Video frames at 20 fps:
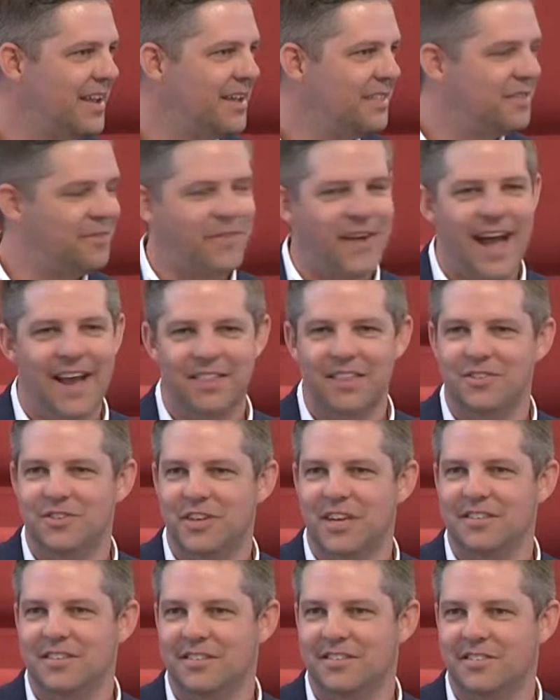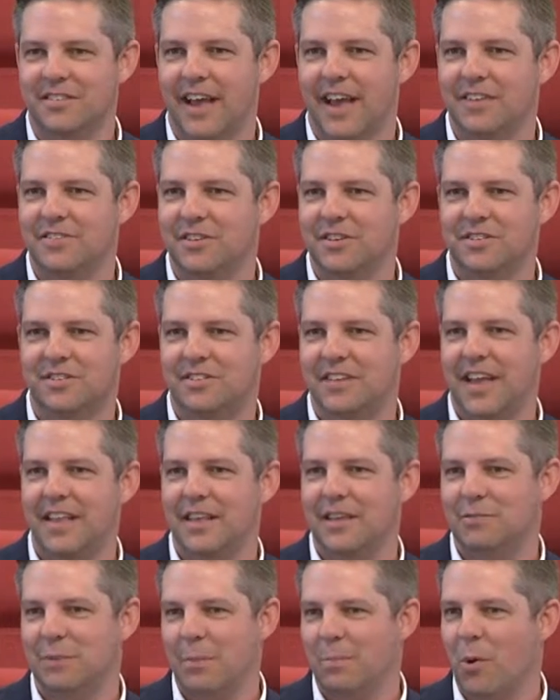The fact that Jesus says, you see
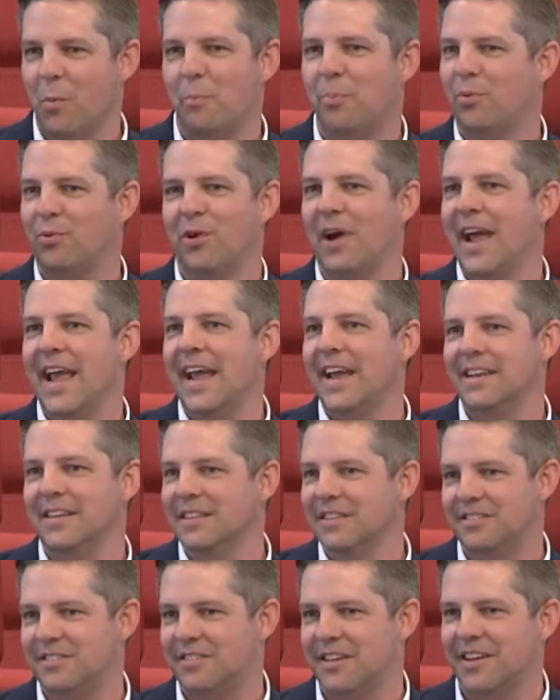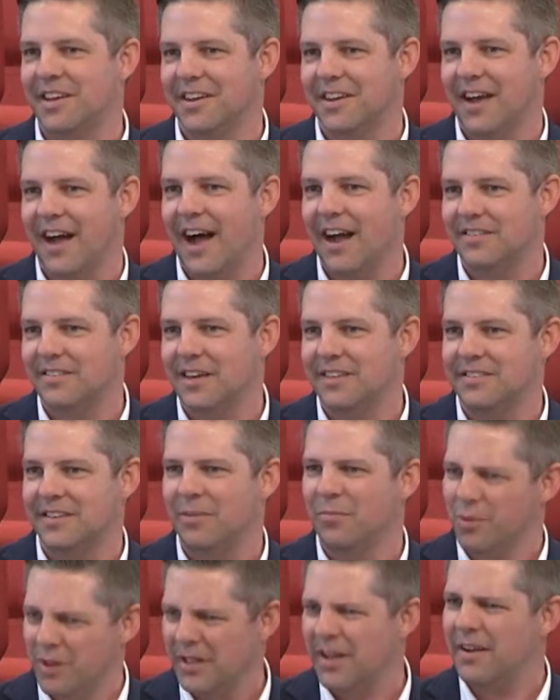these people praying in the synagogues, and I said, well,